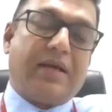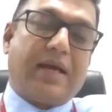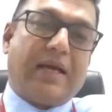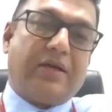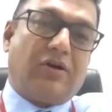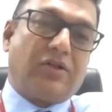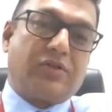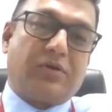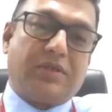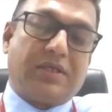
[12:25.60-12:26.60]
and
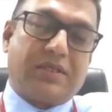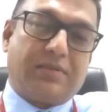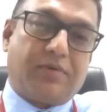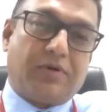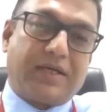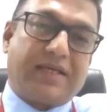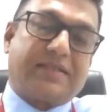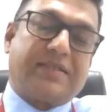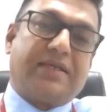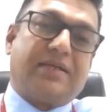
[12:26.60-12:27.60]
also the support
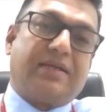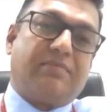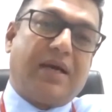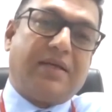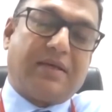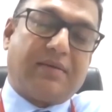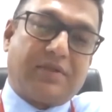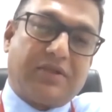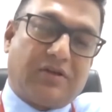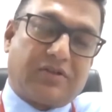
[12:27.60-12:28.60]
extended by some
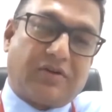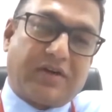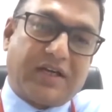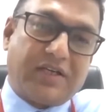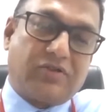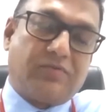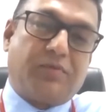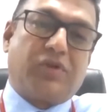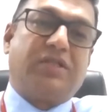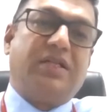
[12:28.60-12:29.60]
of the authorities to
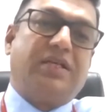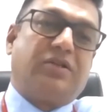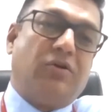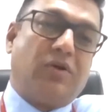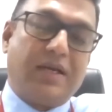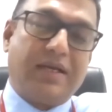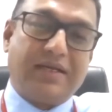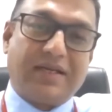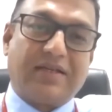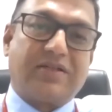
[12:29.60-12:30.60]
push these local
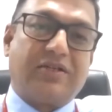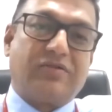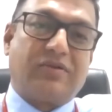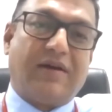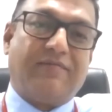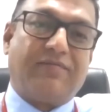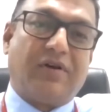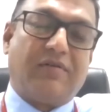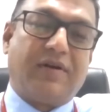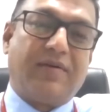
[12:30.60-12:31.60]
industries to come
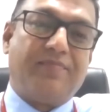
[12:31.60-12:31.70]
forward